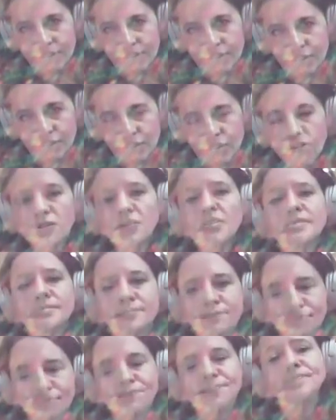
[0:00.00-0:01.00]

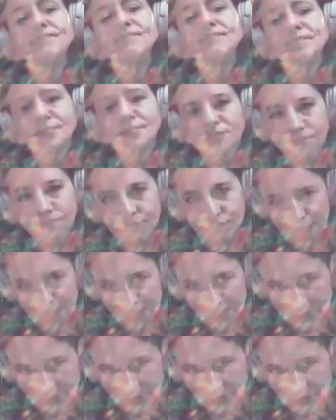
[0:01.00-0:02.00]

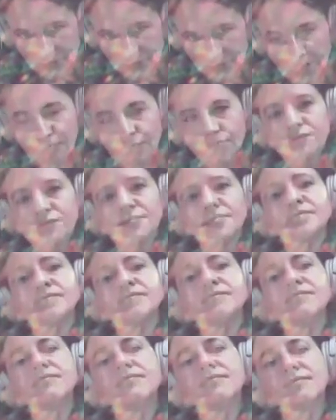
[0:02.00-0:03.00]

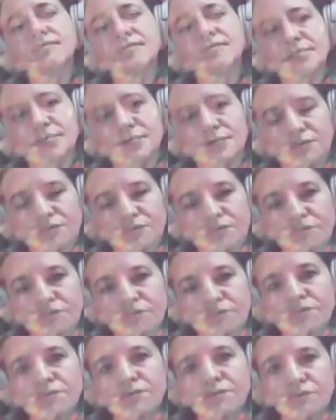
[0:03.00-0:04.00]

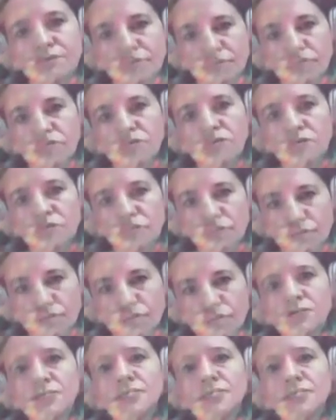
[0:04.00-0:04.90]
(not speaking)